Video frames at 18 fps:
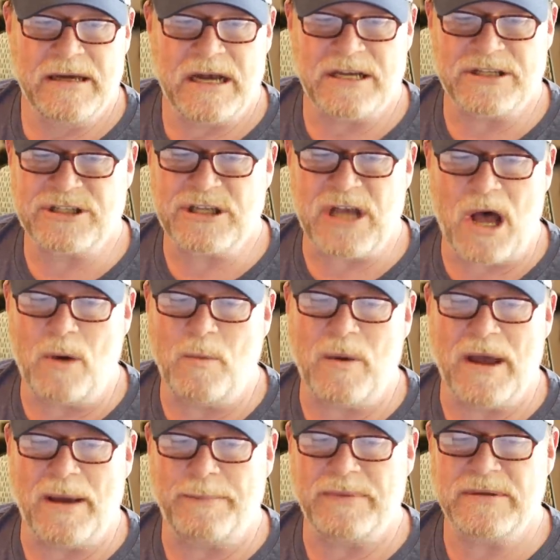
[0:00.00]
Assault
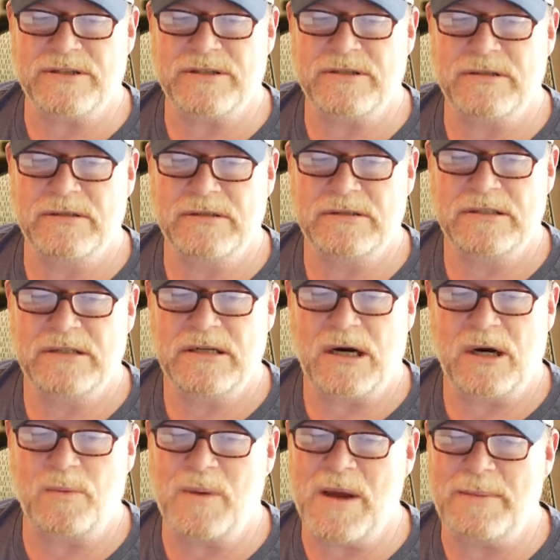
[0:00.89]
weapons
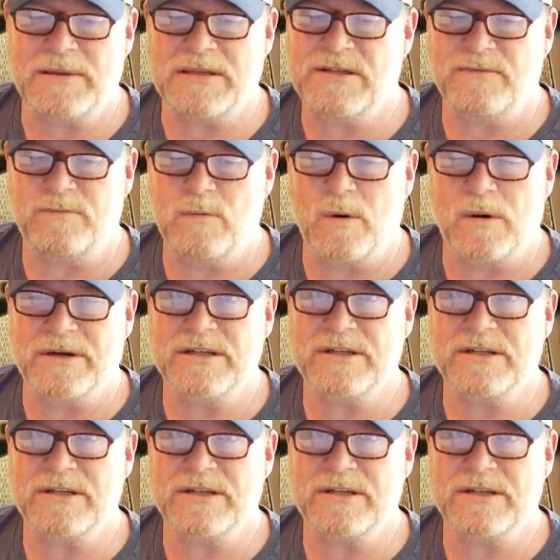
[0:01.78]
are weapons of war.